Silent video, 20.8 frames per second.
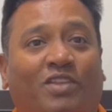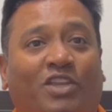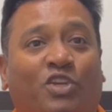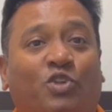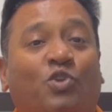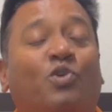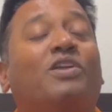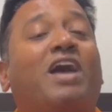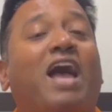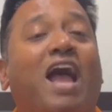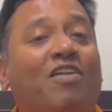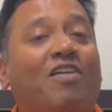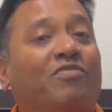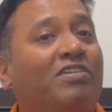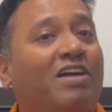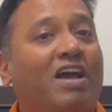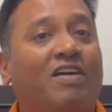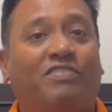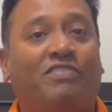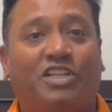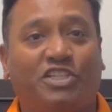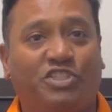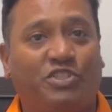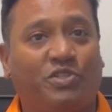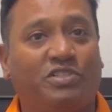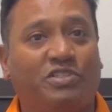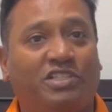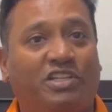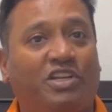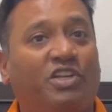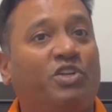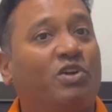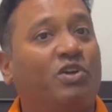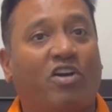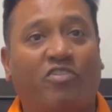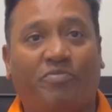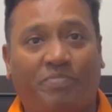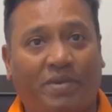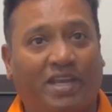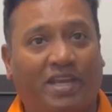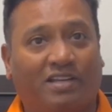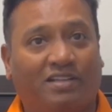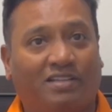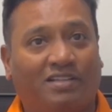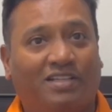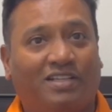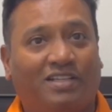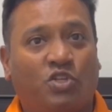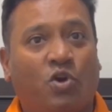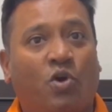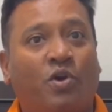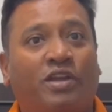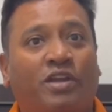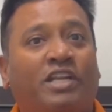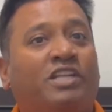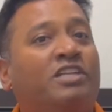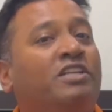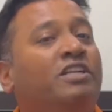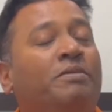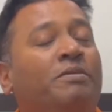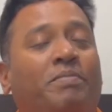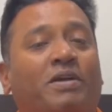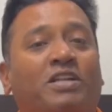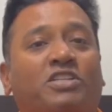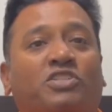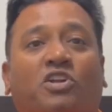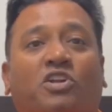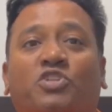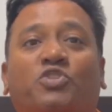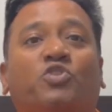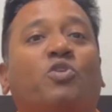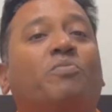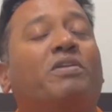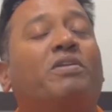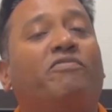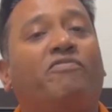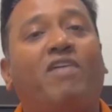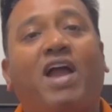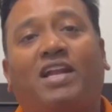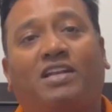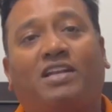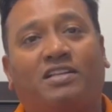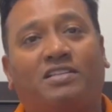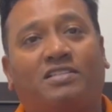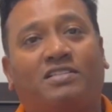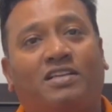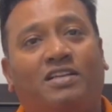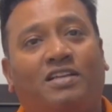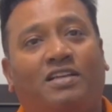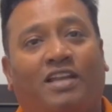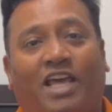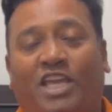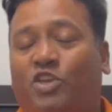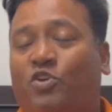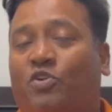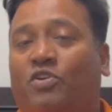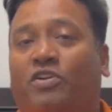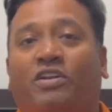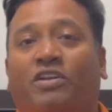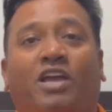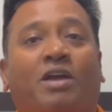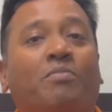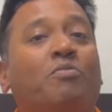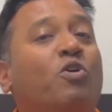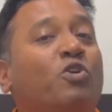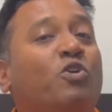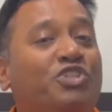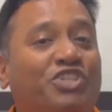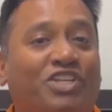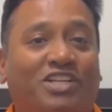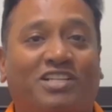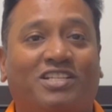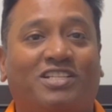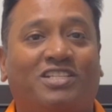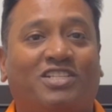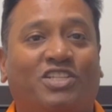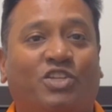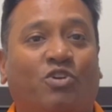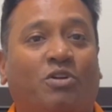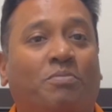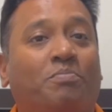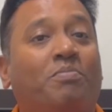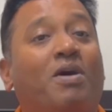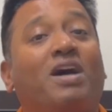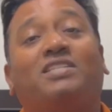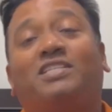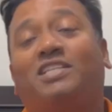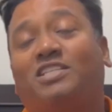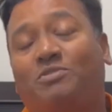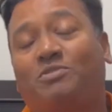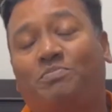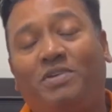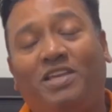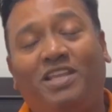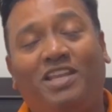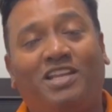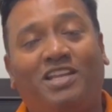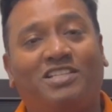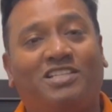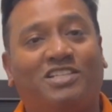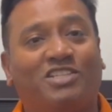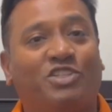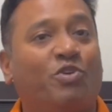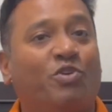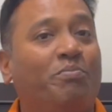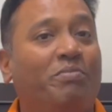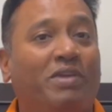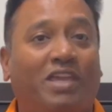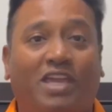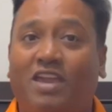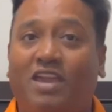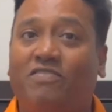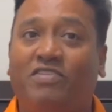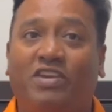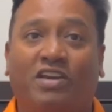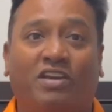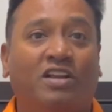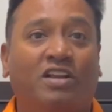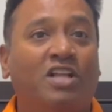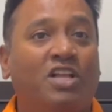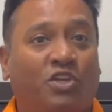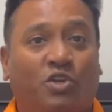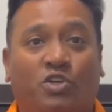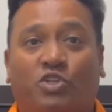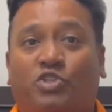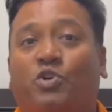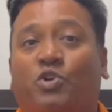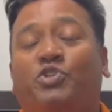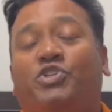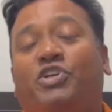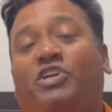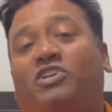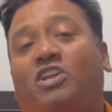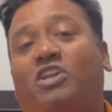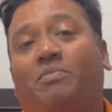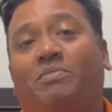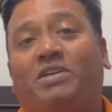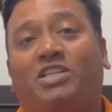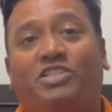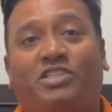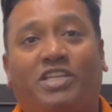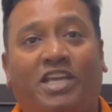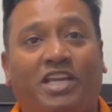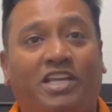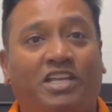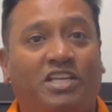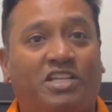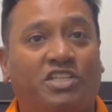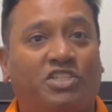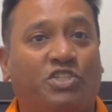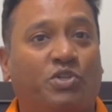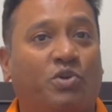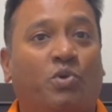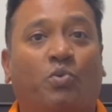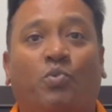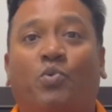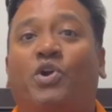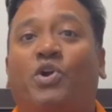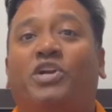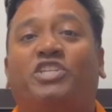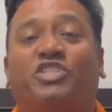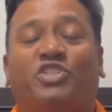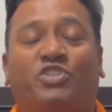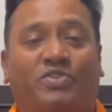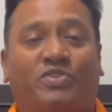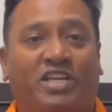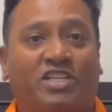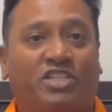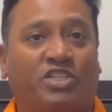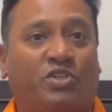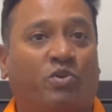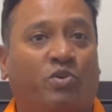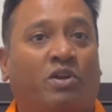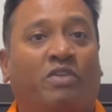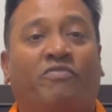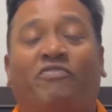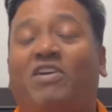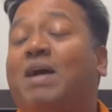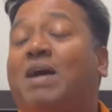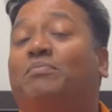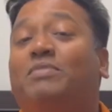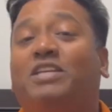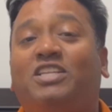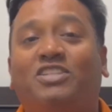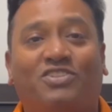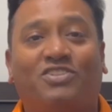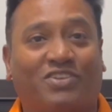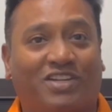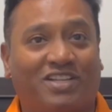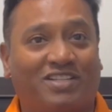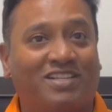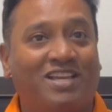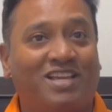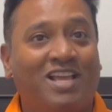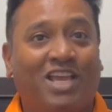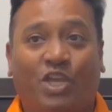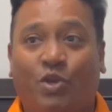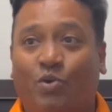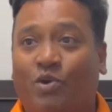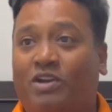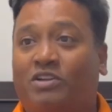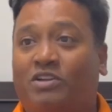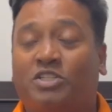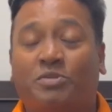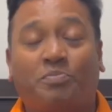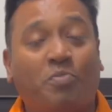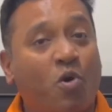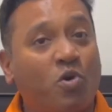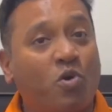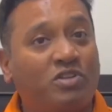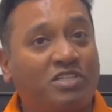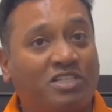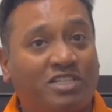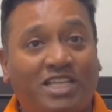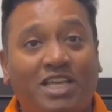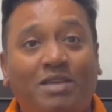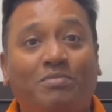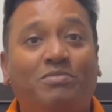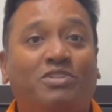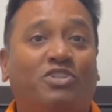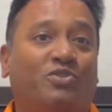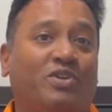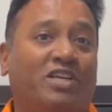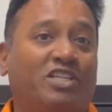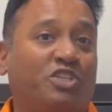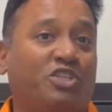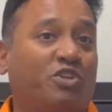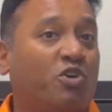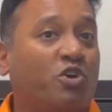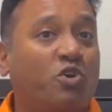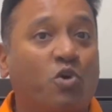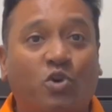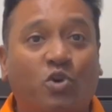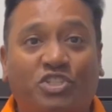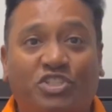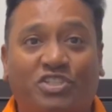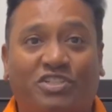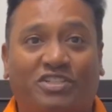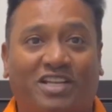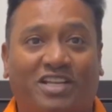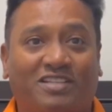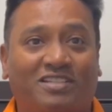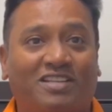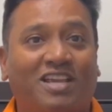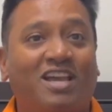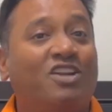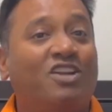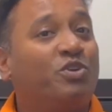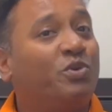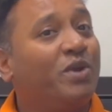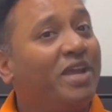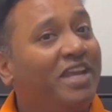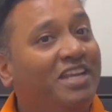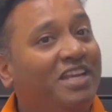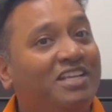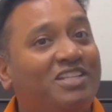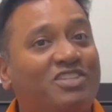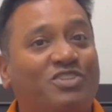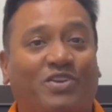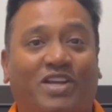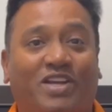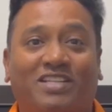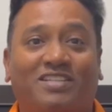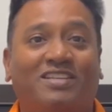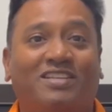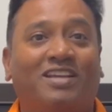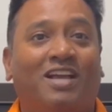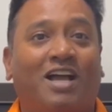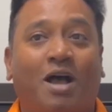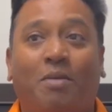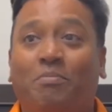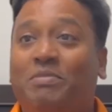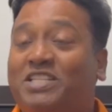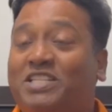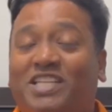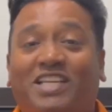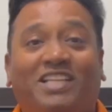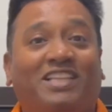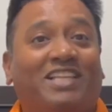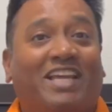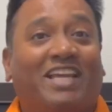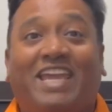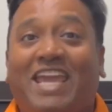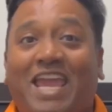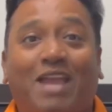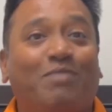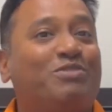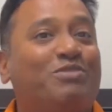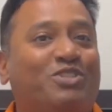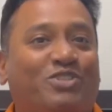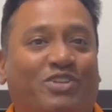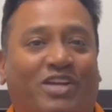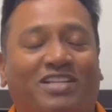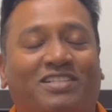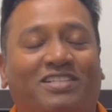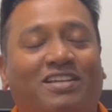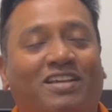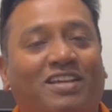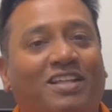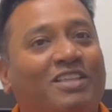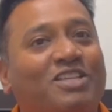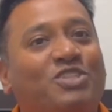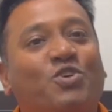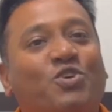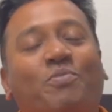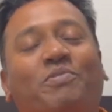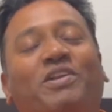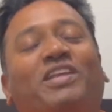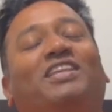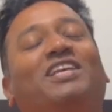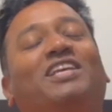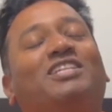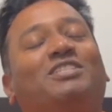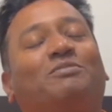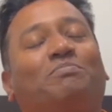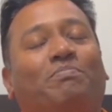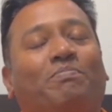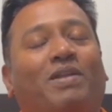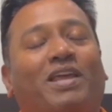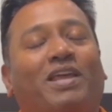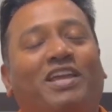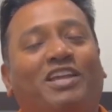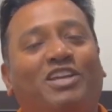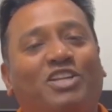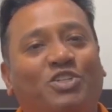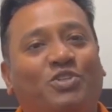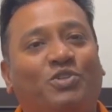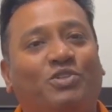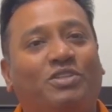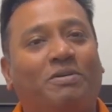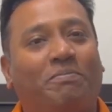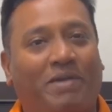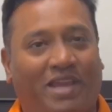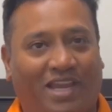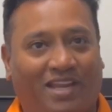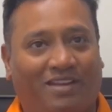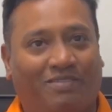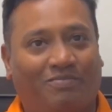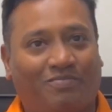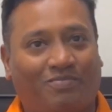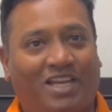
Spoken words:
You don't have to have tissue injury to have pain. So it depends on so many factors like your emotions, your past experiences, your behavior, your socioeconomic status, your work stress, your family stress, your sports team stress, your coach stress, training stress, missing the game stress. There's so many things play into the pain.